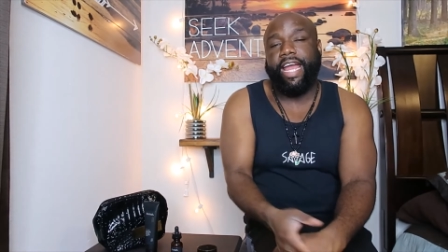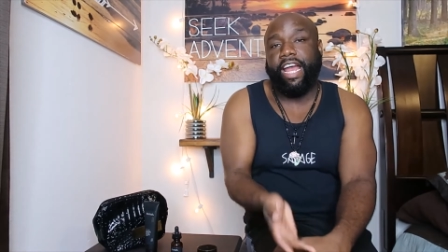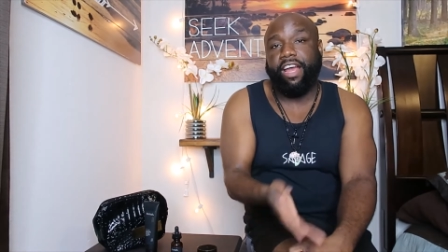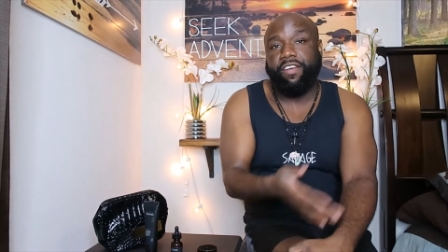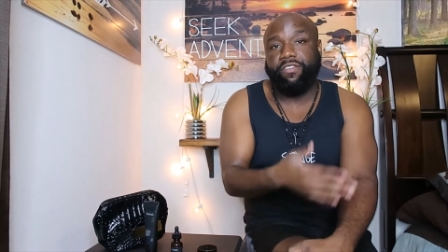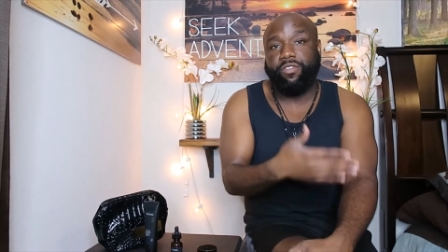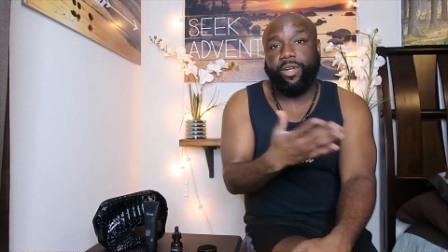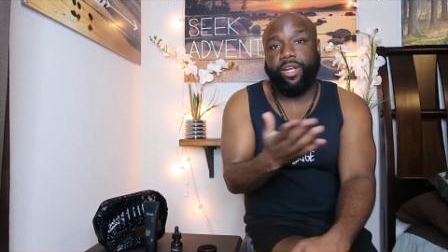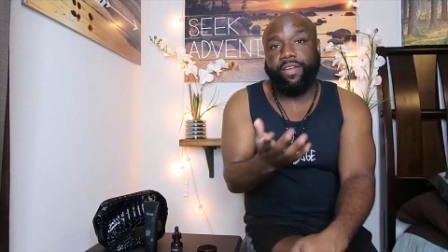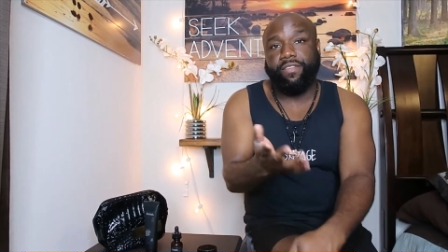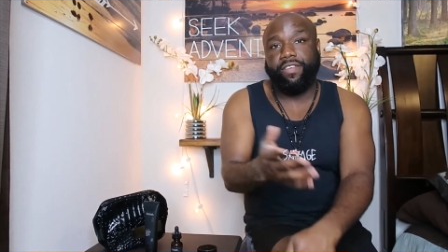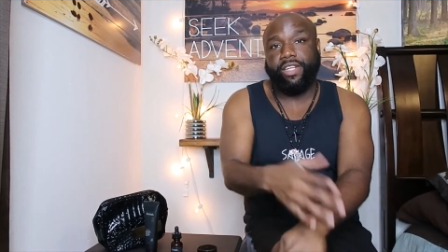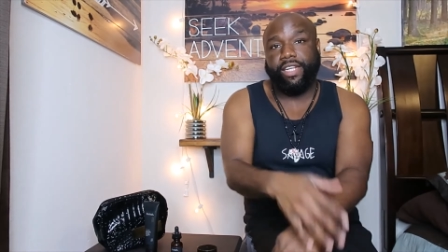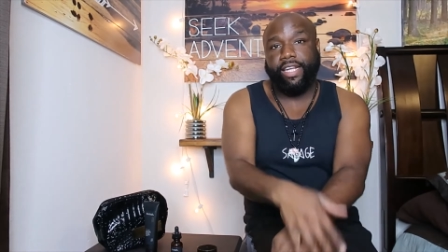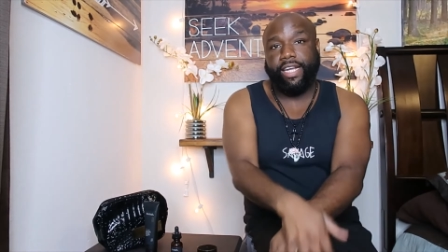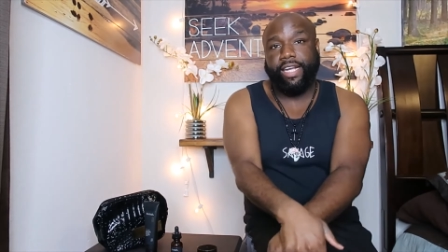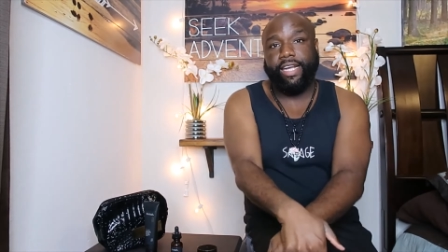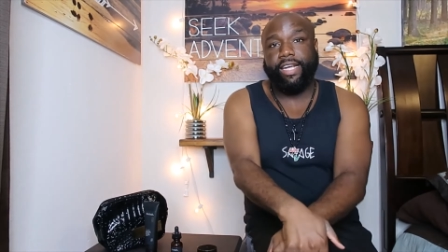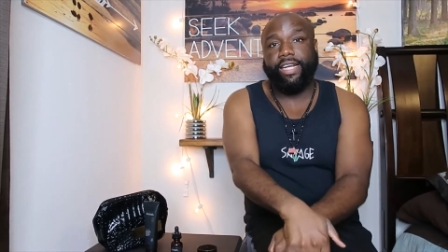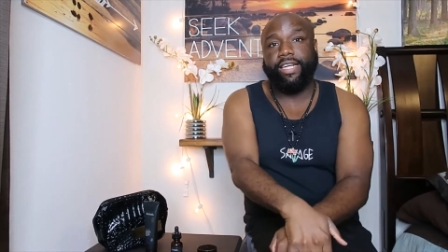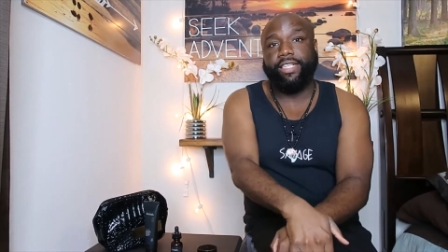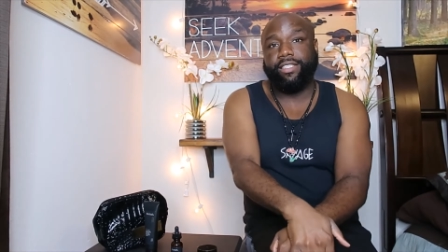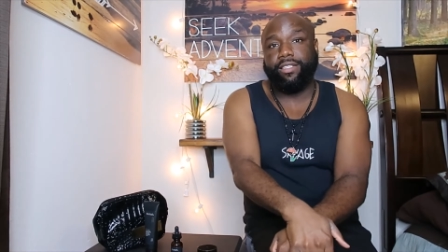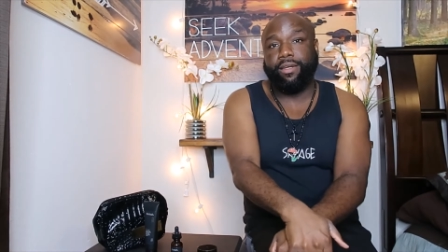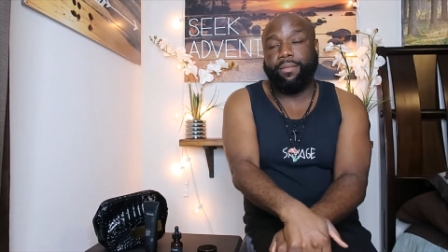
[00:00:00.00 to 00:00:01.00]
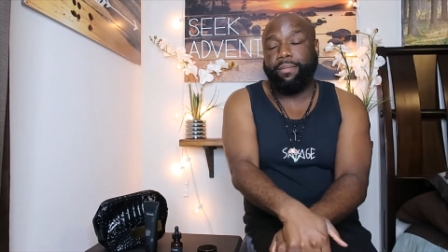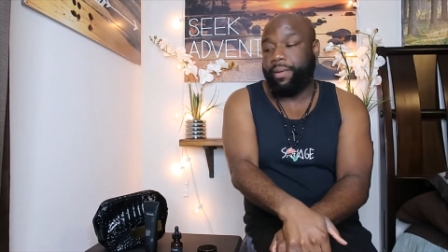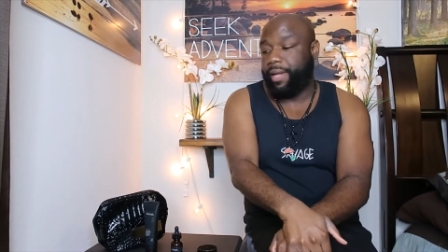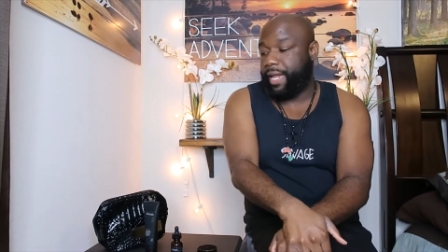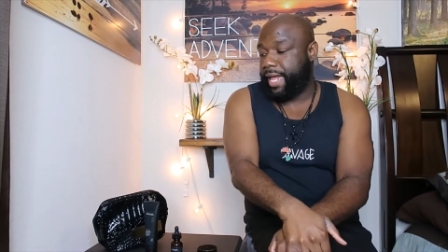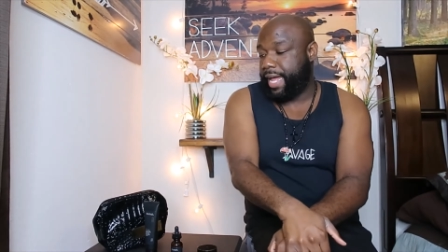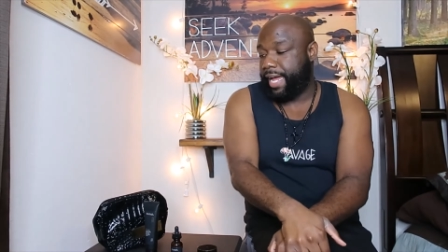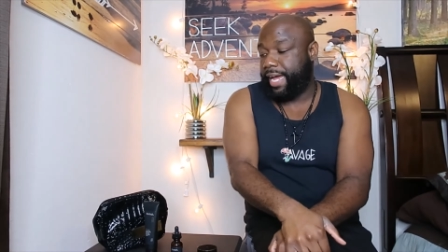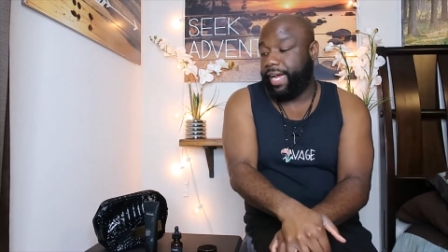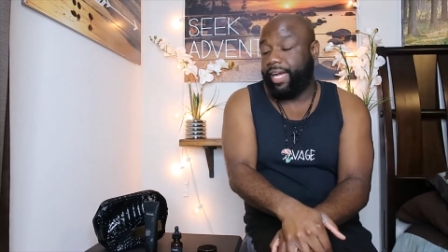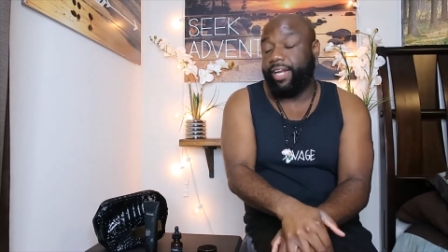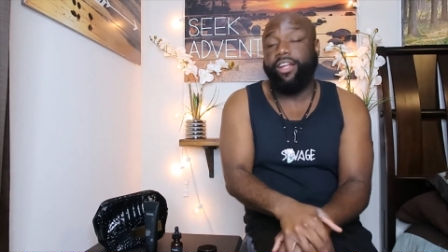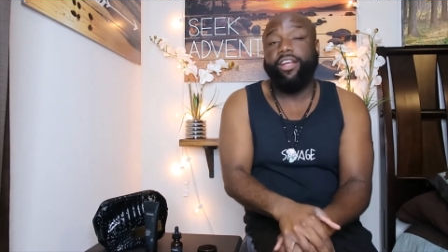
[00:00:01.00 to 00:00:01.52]
after everything is
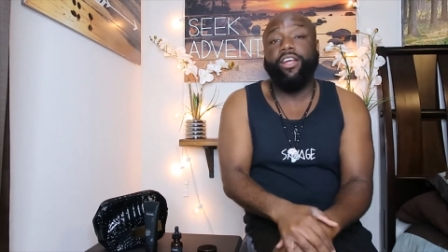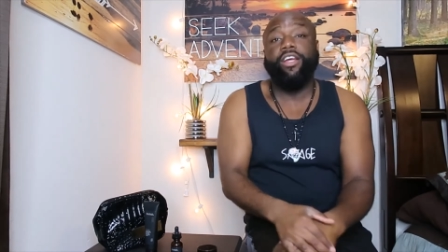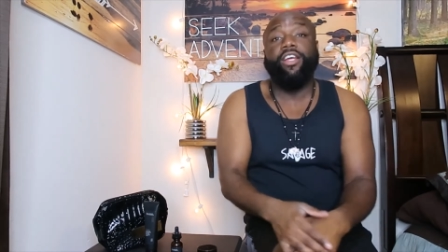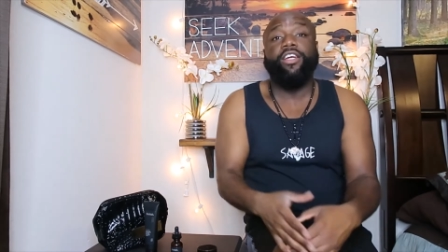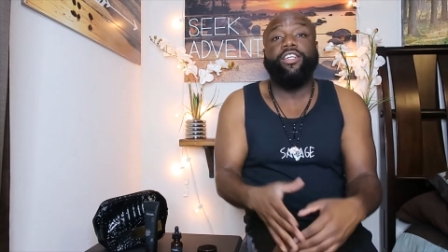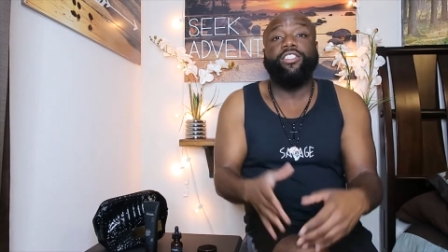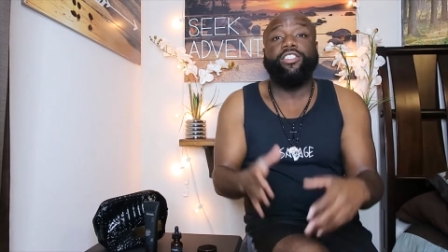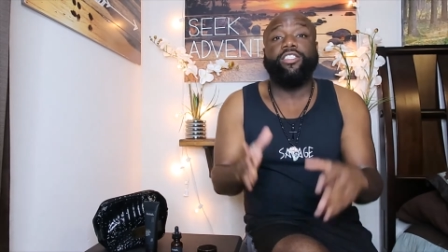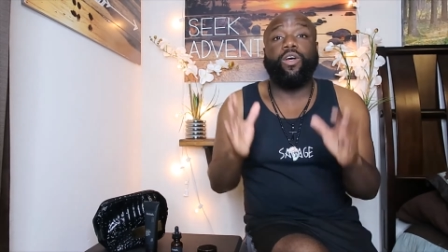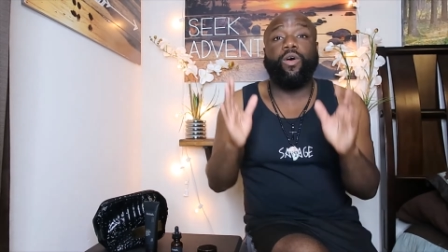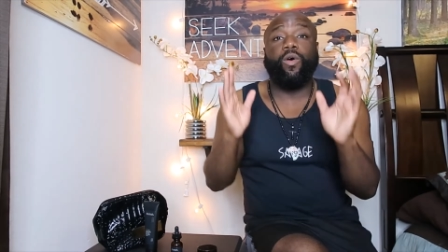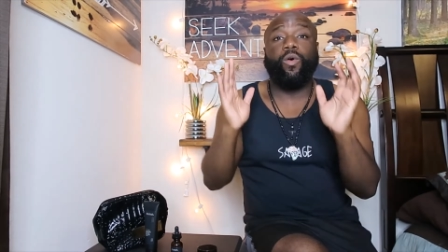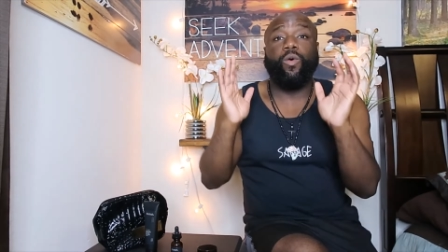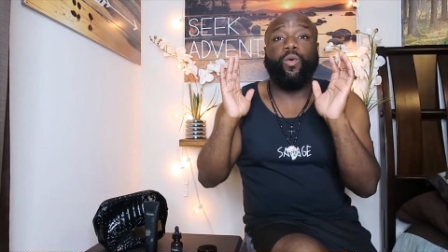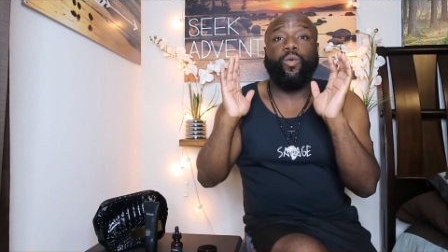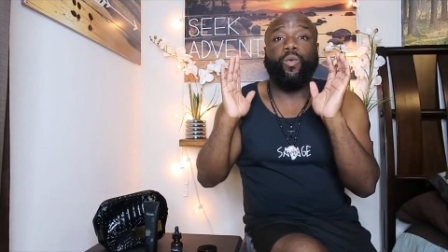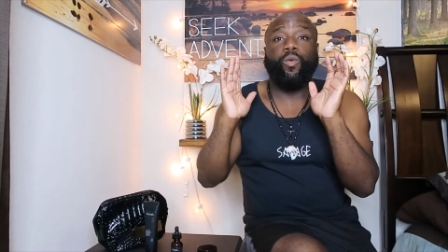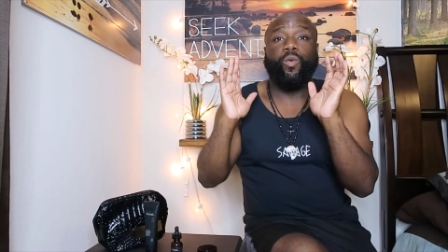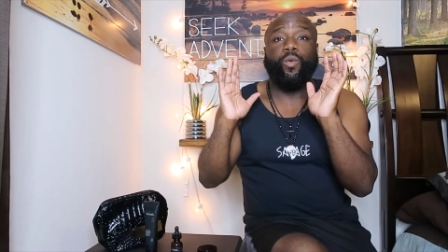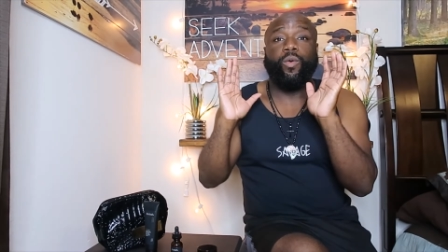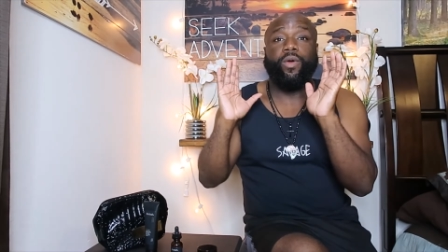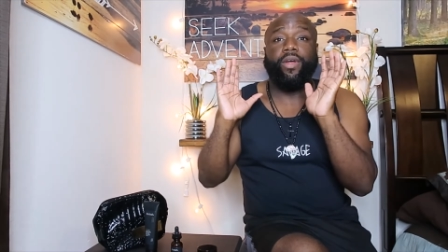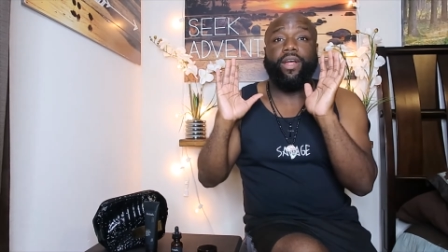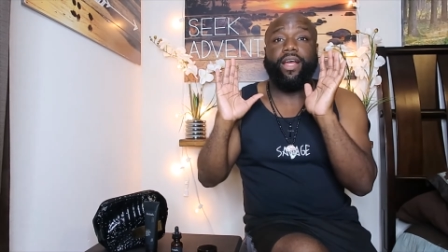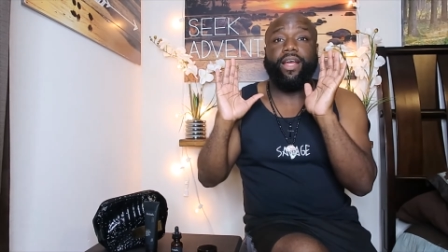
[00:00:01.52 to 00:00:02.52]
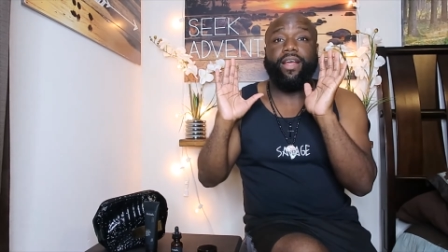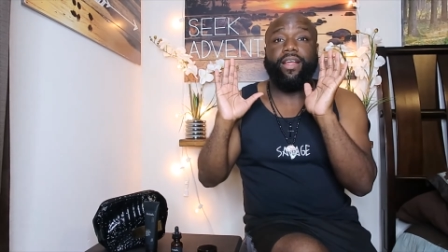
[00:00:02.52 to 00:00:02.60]
applied so